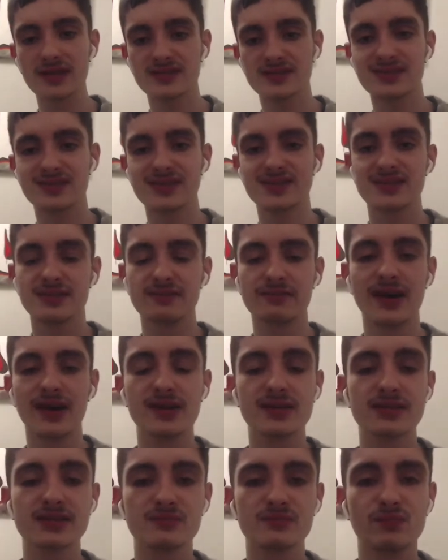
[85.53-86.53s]
City
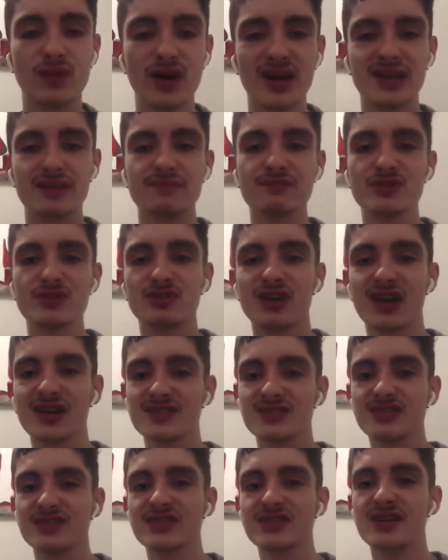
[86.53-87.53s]
fans, my name's Jude
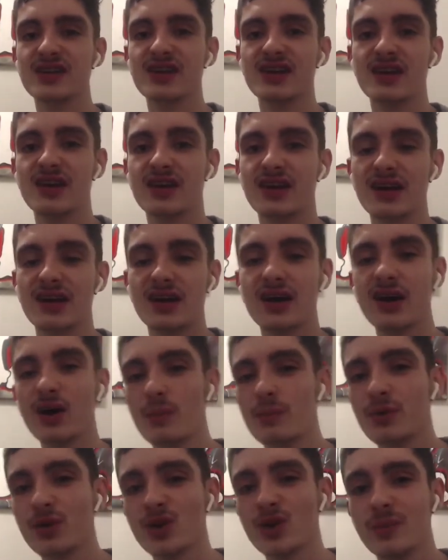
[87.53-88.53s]
Aston,
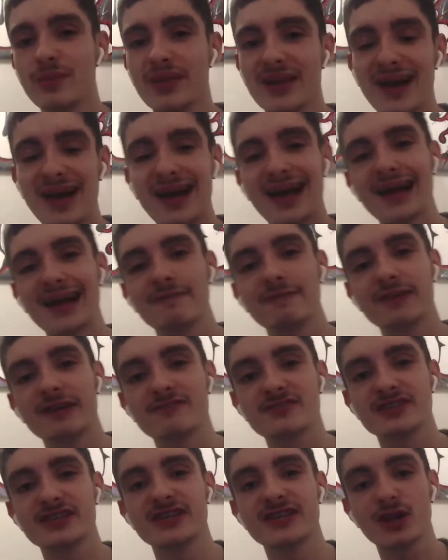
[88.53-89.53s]
up and coming
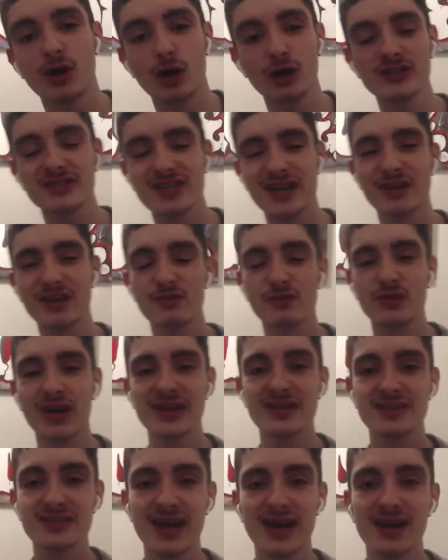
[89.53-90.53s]
AVFC content
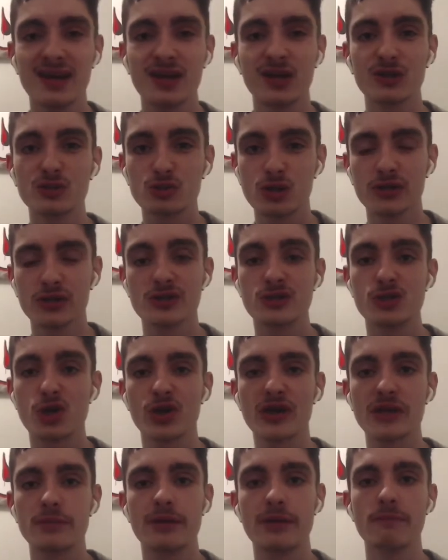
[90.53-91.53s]
creator, trying to
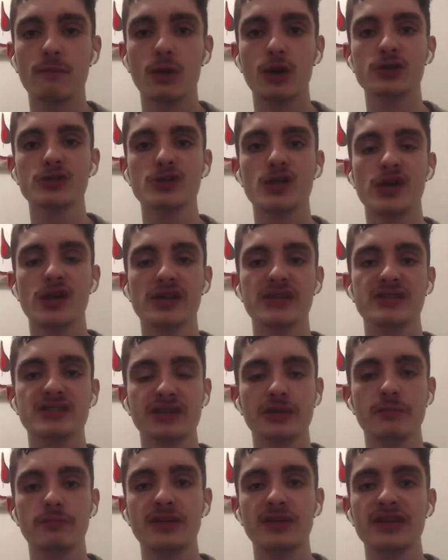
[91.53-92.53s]
document my journey to
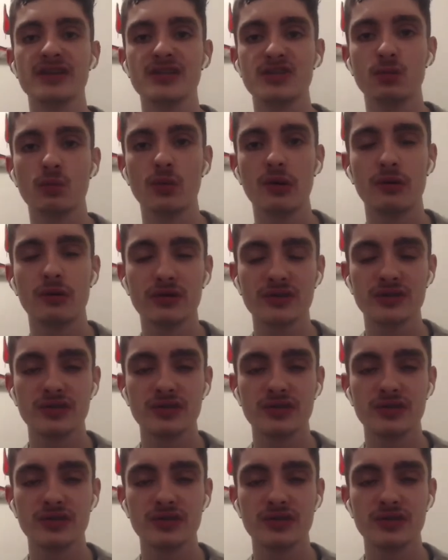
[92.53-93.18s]
the media world